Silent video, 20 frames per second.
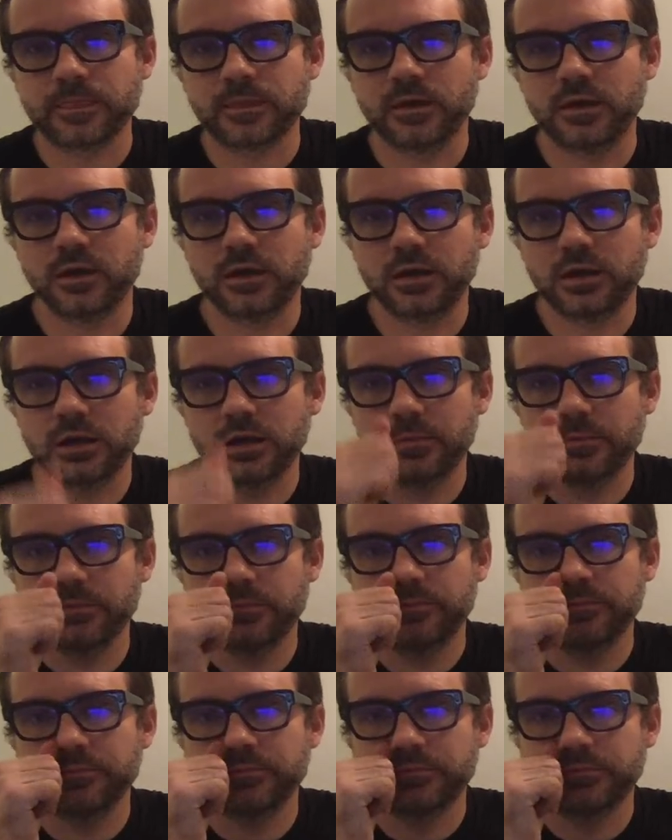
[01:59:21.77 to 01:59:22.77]

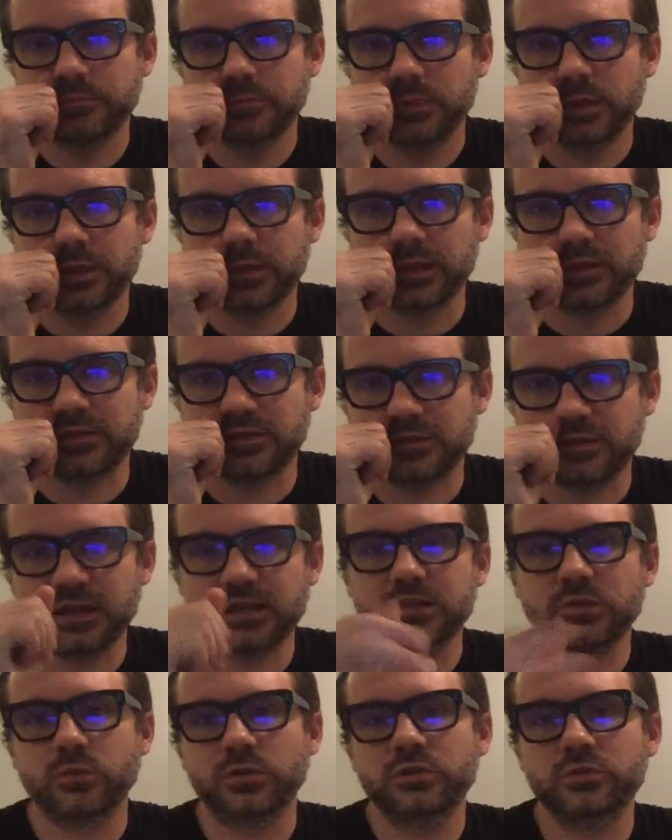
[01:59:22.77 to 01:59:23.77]
Um, and that's
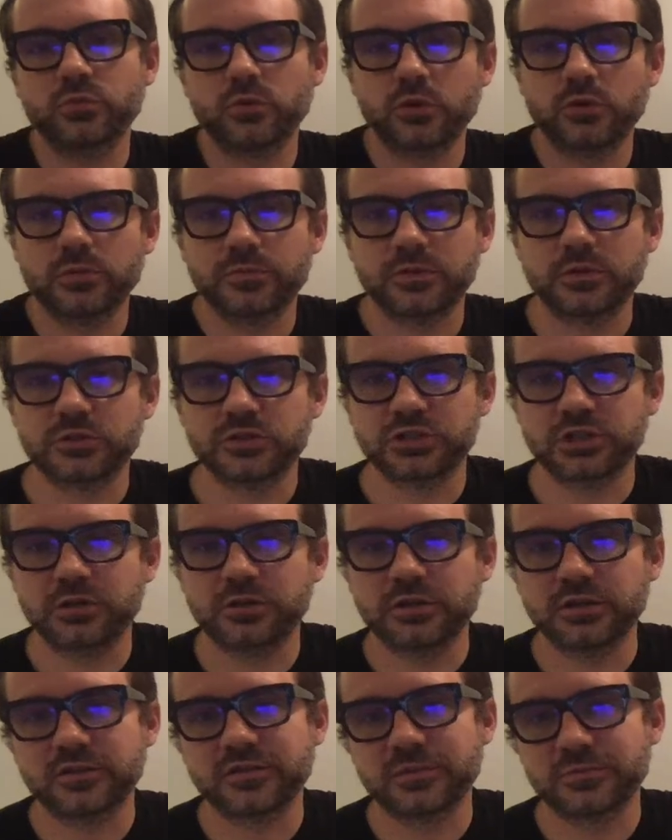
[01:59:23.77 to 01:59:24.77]
exactly what you wrote up there,
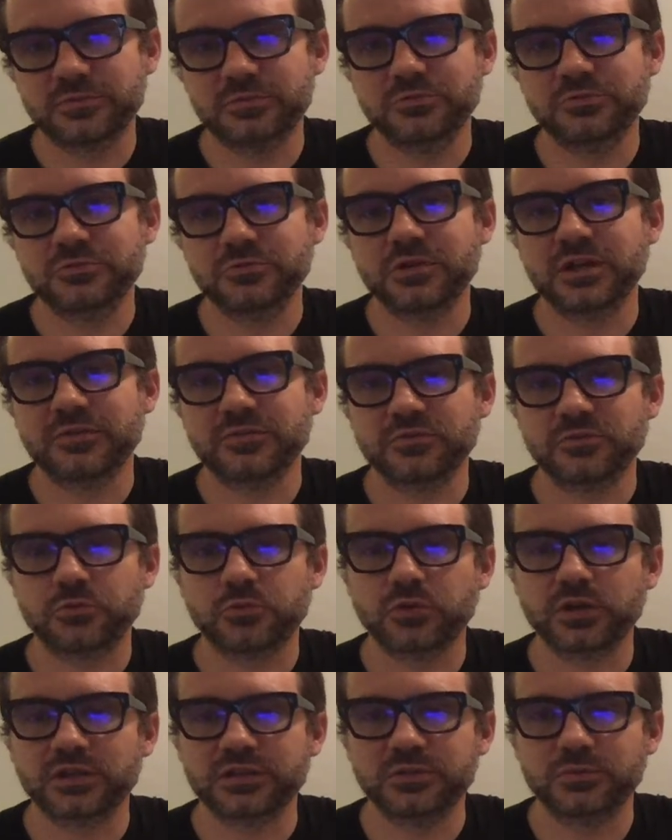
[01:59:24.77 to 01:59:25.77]
Sherry, except you do have it
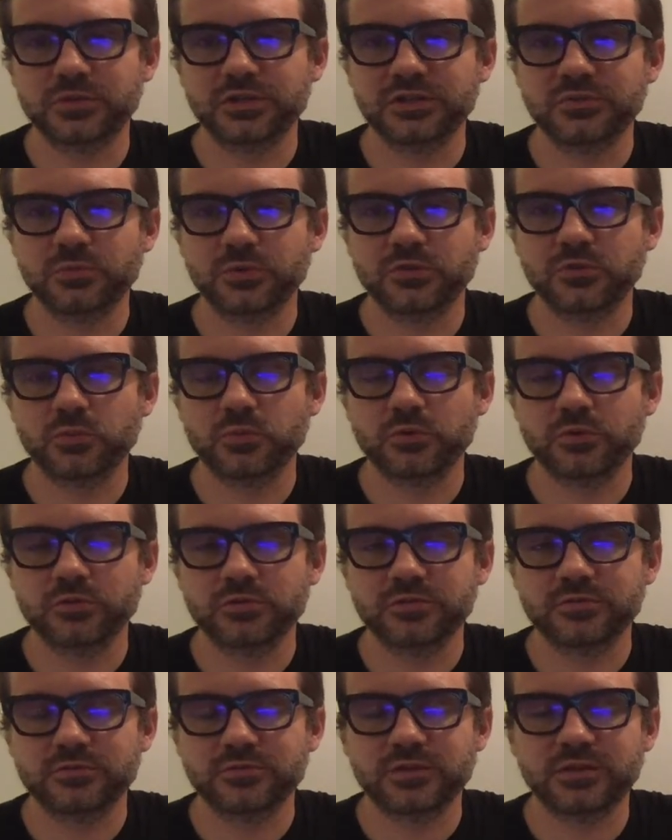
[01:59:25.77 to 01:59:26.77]
correctly written with the
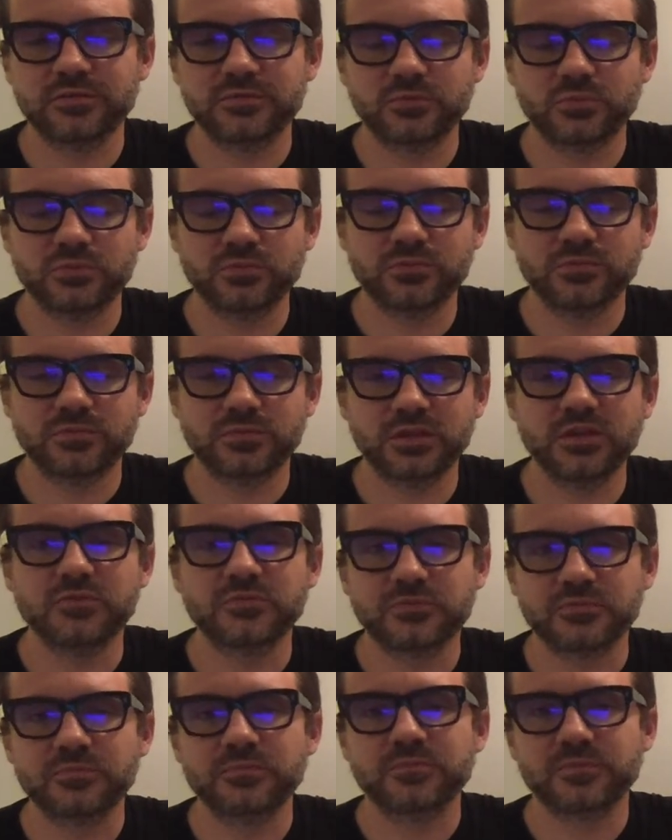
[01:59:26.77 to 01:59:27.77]
word
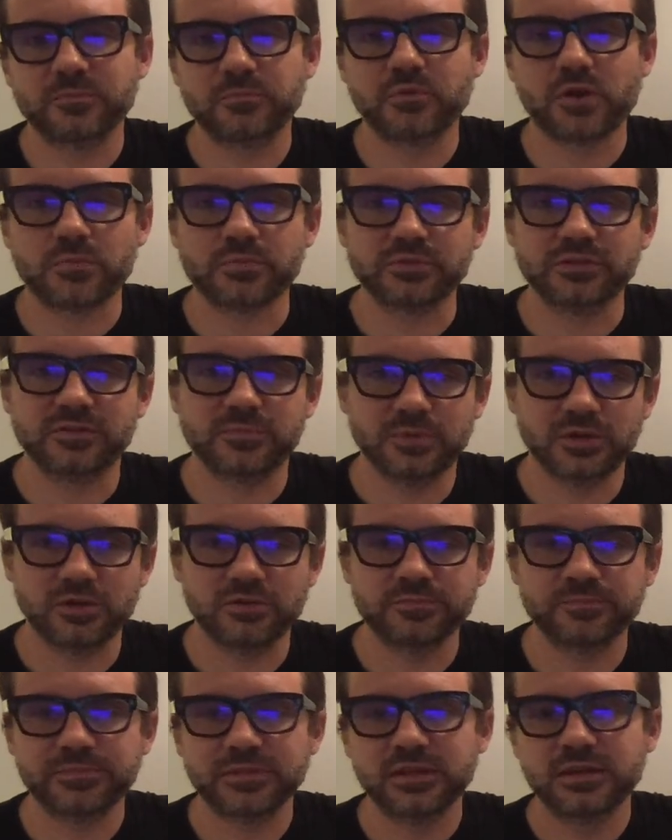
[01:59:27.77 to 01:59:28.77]
if properly
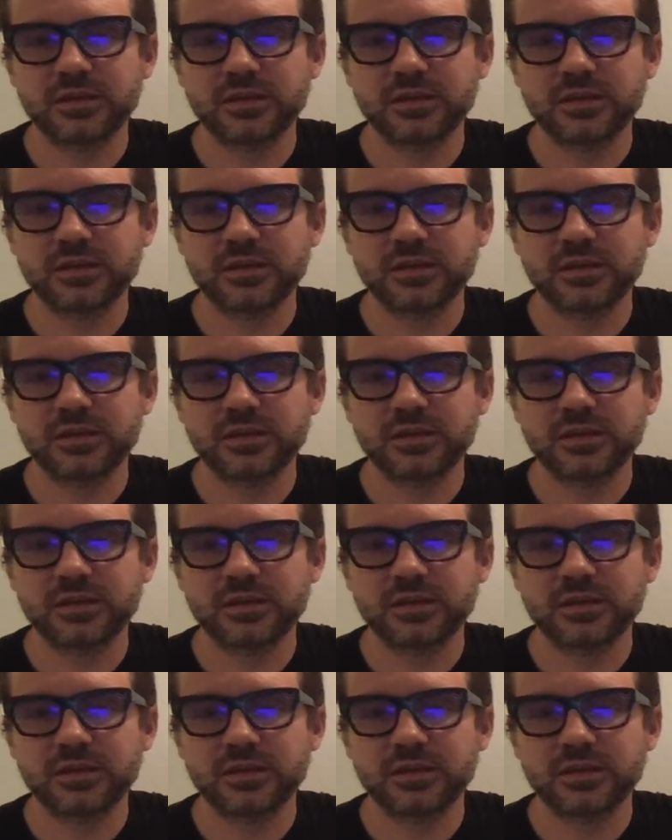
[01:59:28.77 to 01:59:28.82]
spelled.